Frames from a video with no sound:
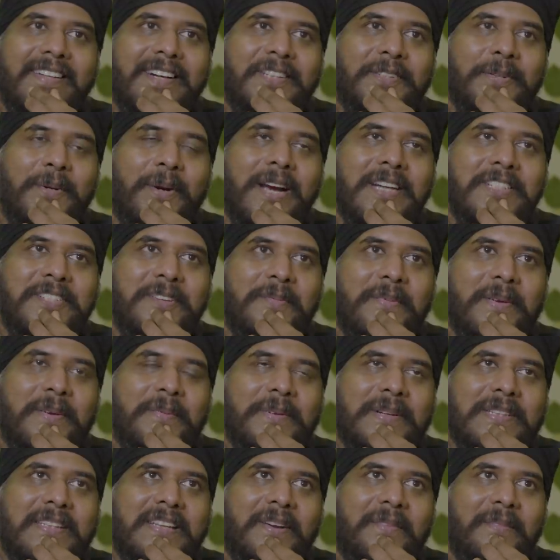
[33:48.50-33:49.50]
are two kinds of
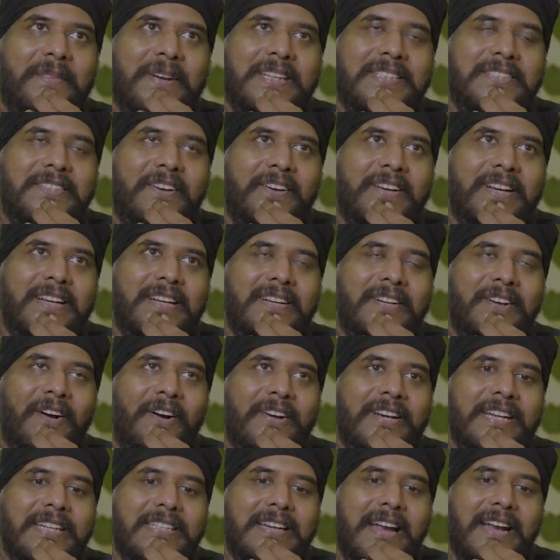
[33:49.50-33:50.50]
people, Tanmay. Sorry,
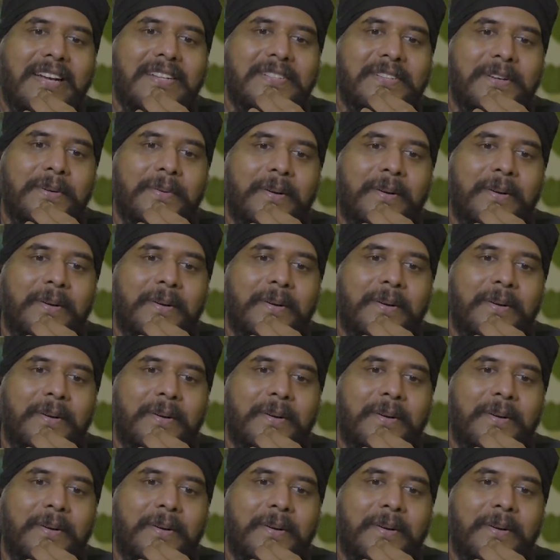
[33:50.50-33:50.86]
longish answer,